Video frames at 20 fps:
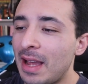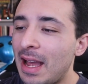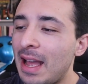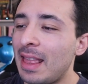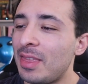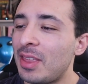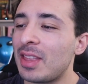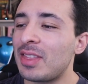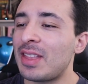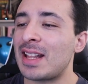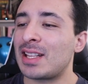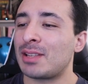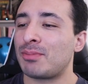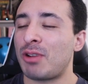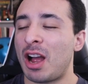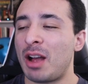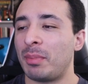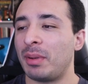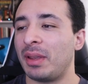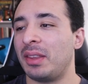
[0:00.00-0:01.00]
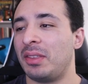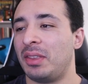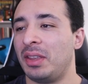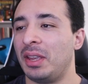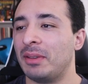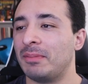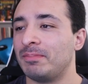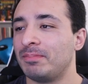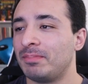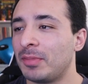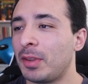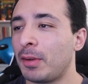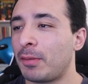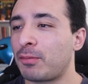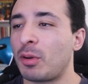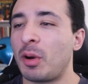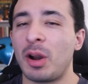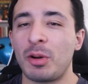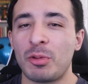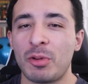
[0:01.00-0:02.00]
I think that's probably the the
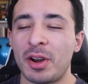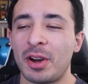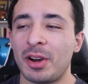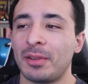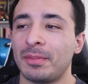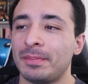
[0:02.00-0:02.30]
front runner.